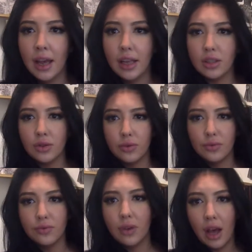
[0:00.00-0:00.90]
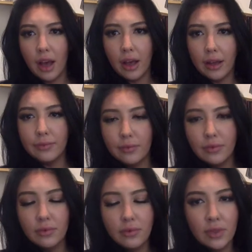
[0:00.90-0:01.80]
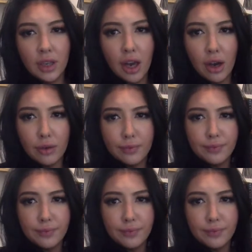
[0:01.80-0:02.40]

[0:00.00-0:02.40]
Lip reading: It's you know,